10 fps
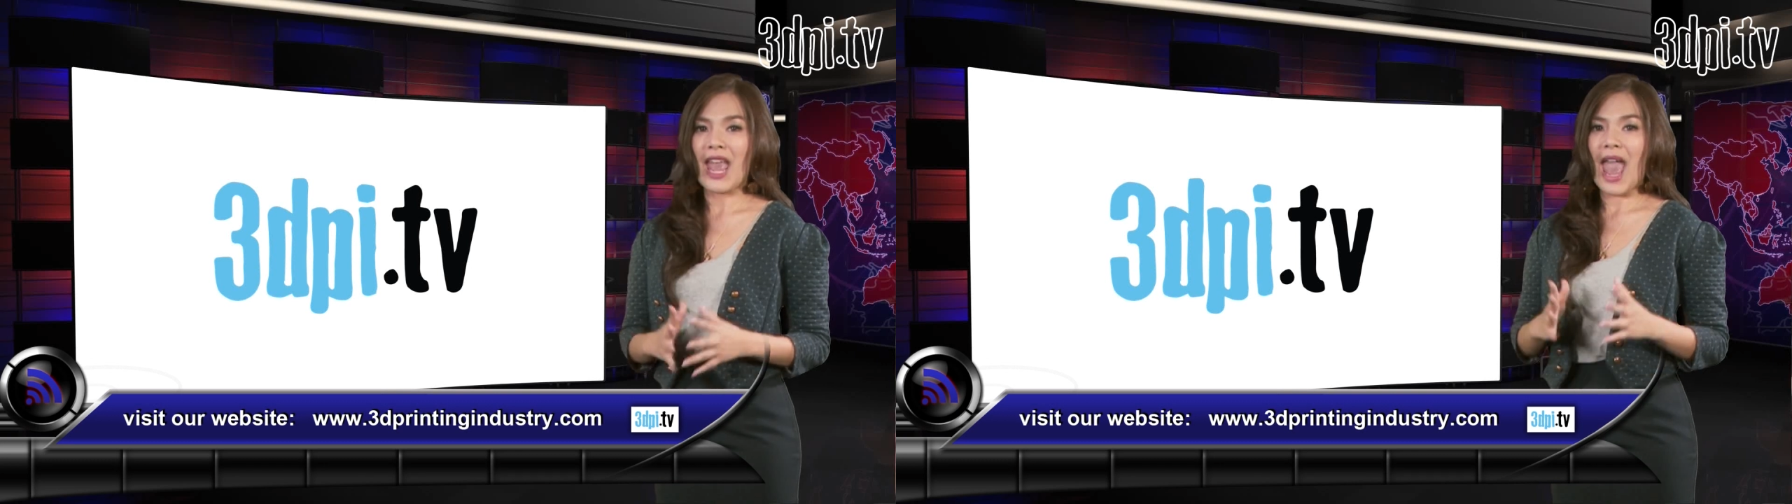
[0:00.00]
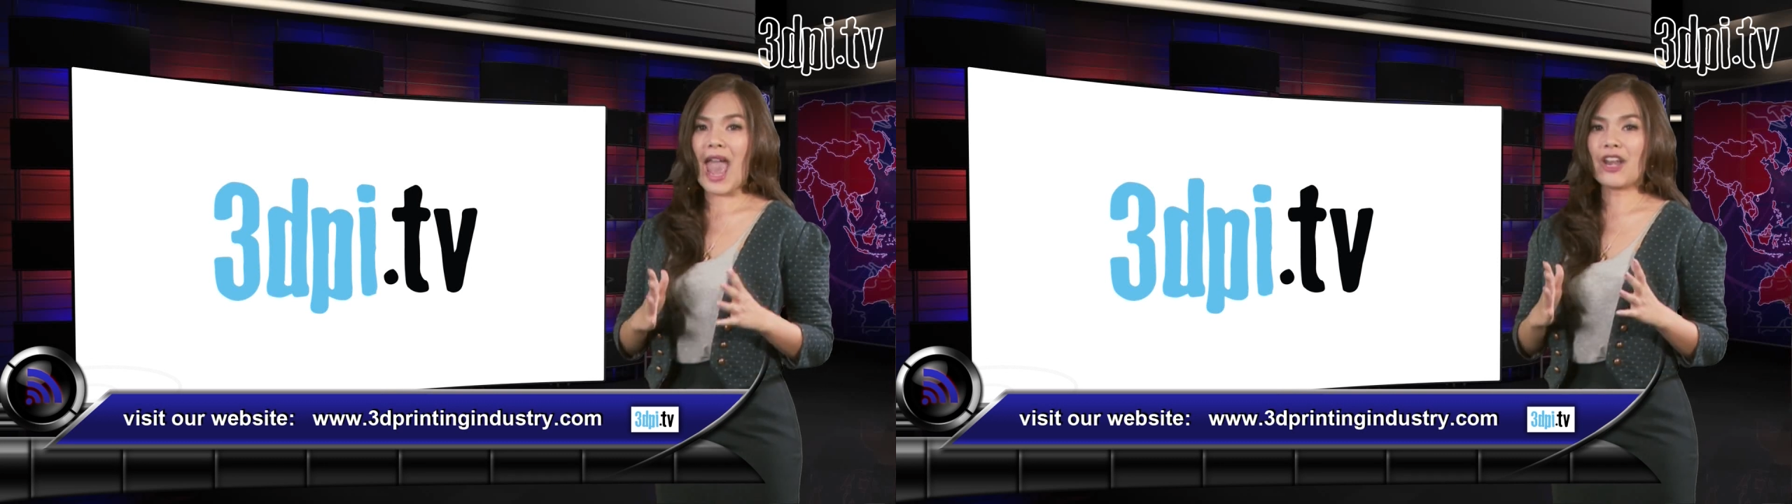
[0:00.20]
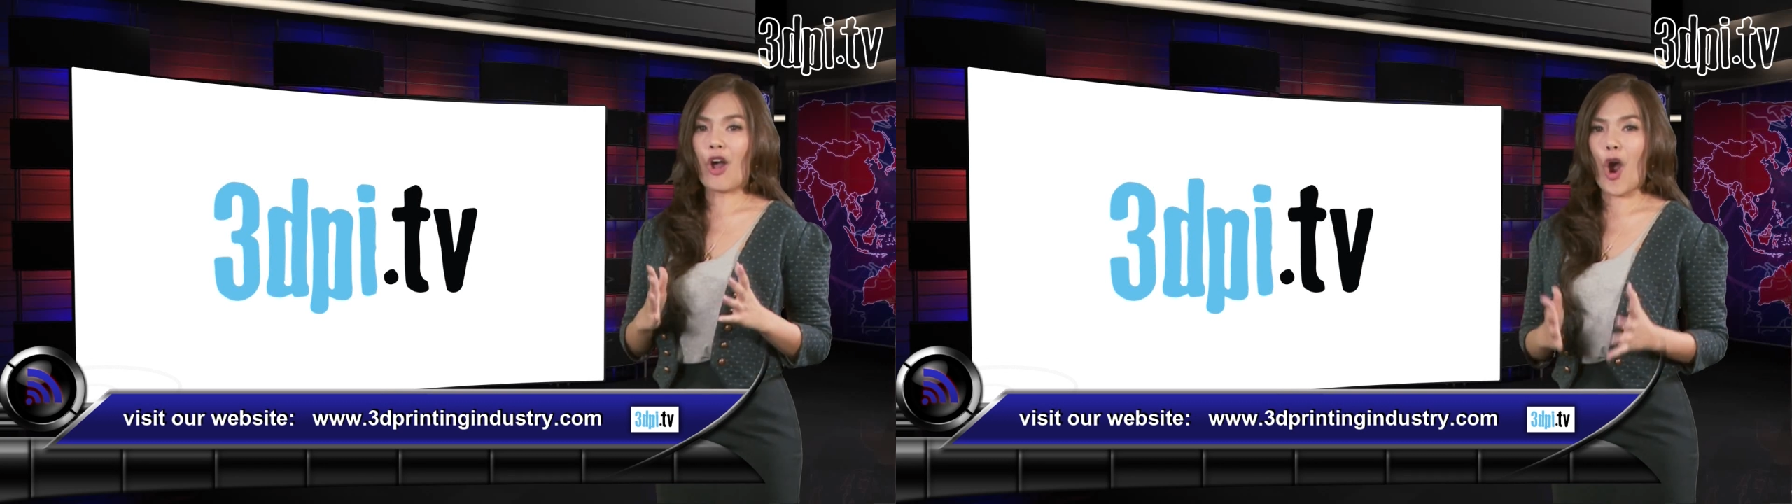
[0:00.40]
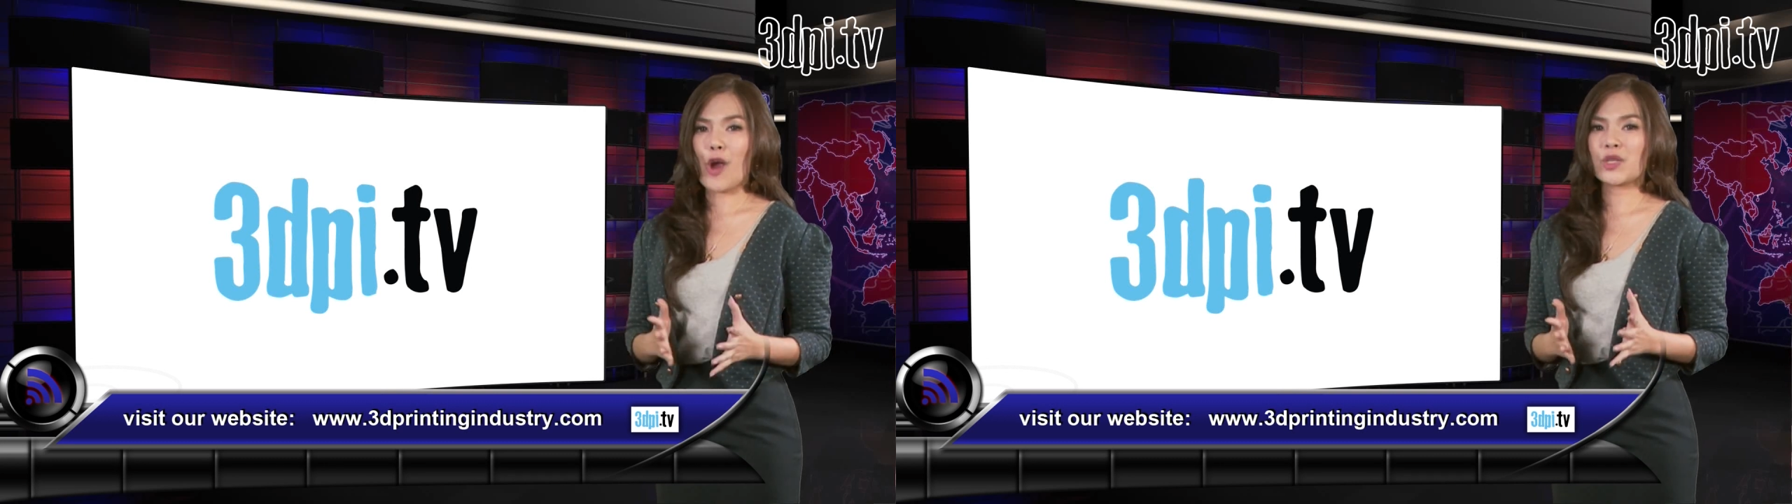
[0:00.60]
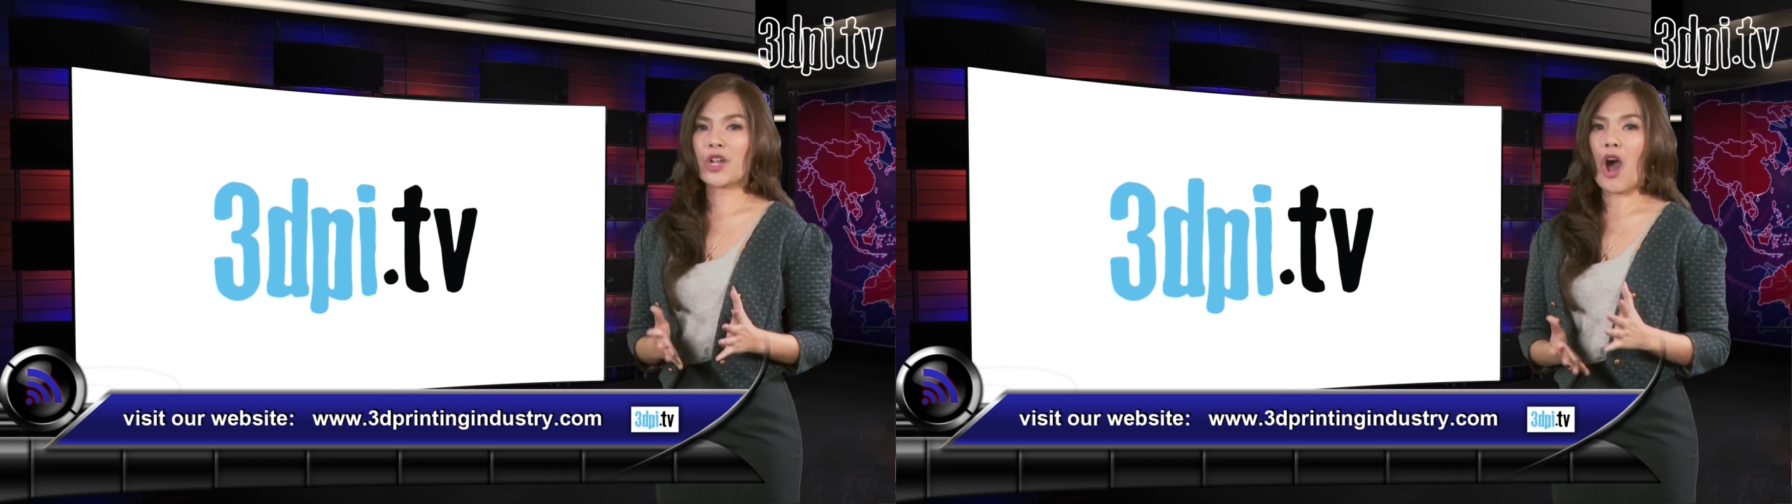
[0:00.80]
and
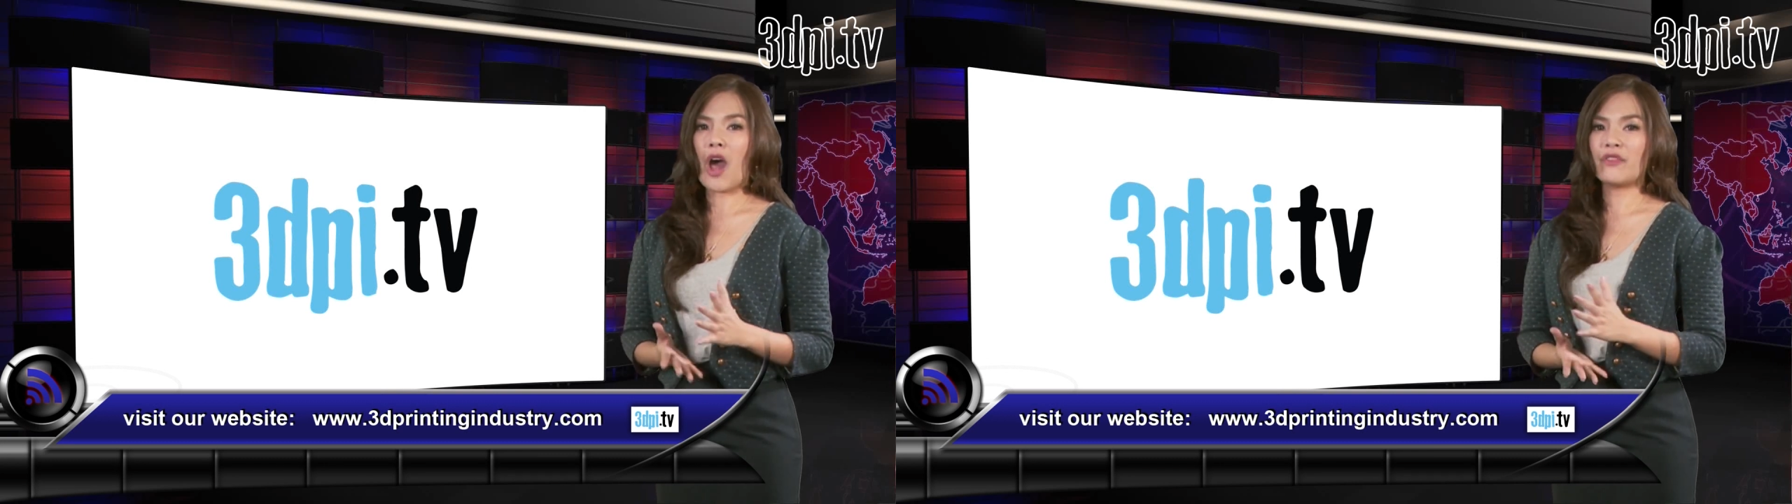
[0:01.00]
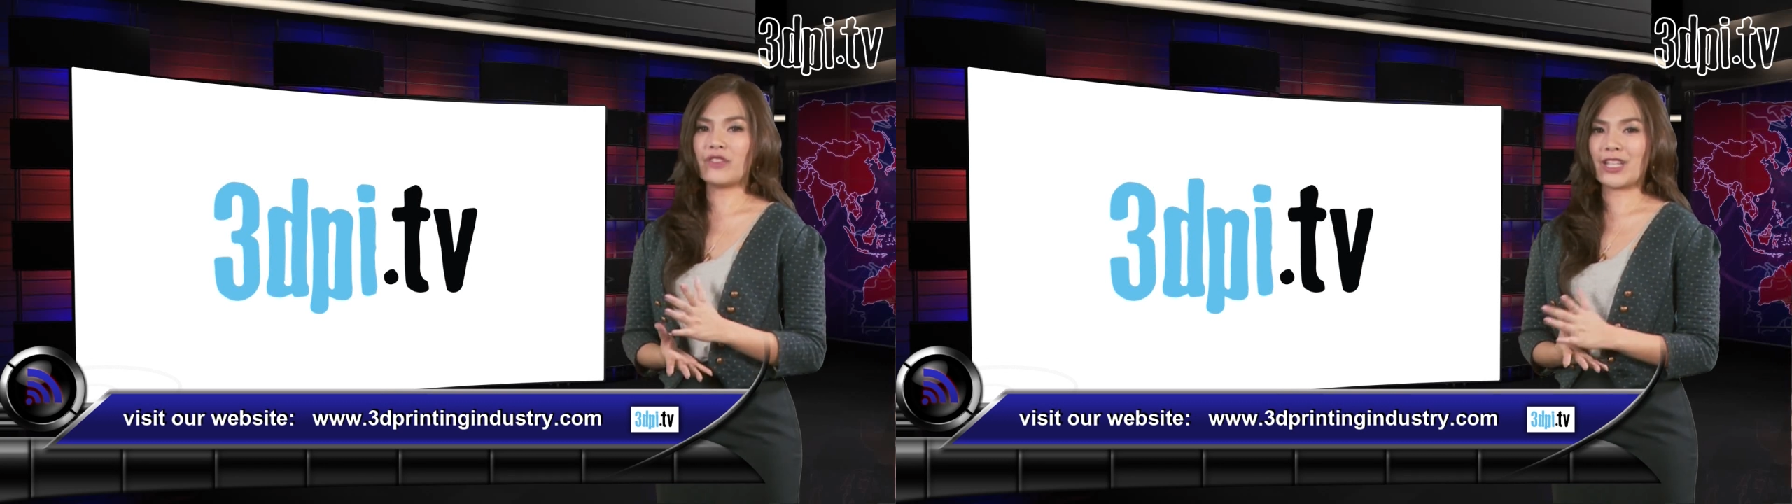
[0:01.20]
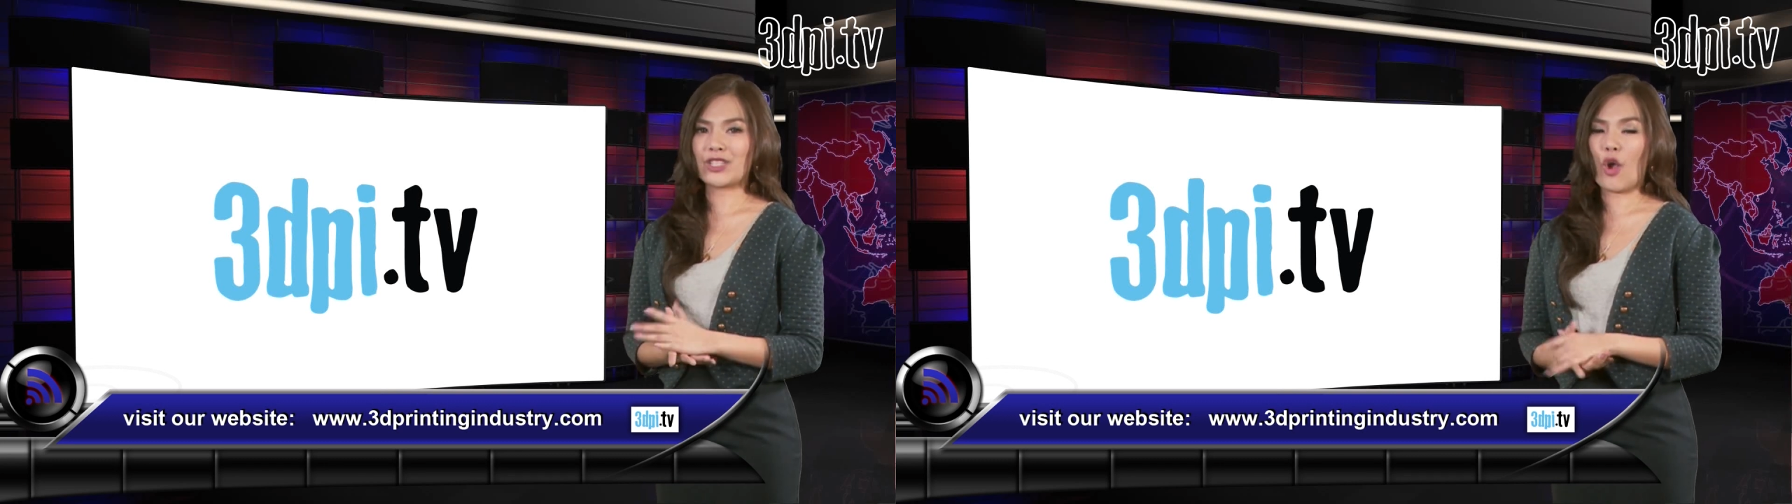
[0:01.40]
armed conflict